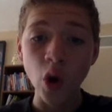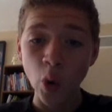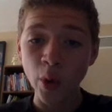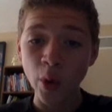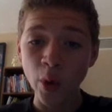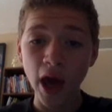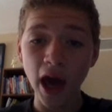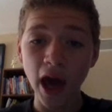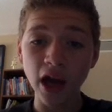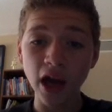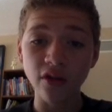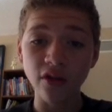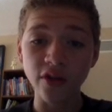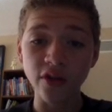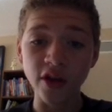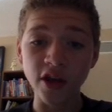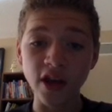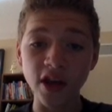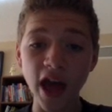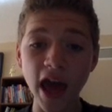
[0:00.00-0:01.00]
We had
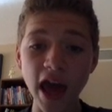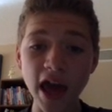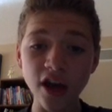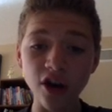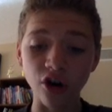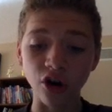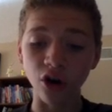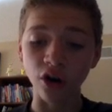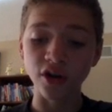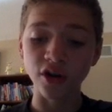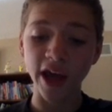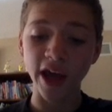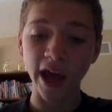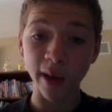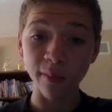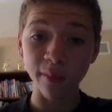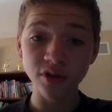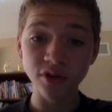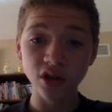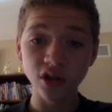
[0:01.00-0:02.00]
the anchor
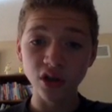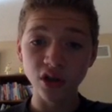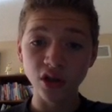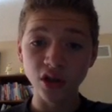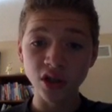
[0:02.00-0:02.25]
tabs.